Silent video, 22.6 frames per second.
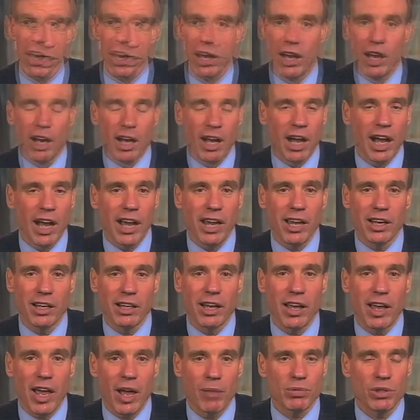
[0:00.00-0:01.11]
I
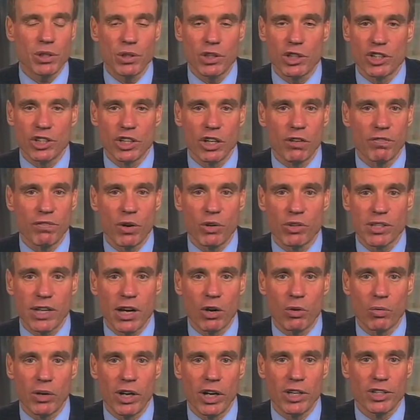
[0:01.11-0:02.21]
absolutely share folks'
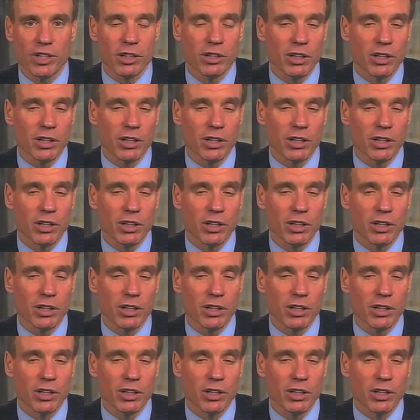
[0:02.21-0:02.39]
outrage,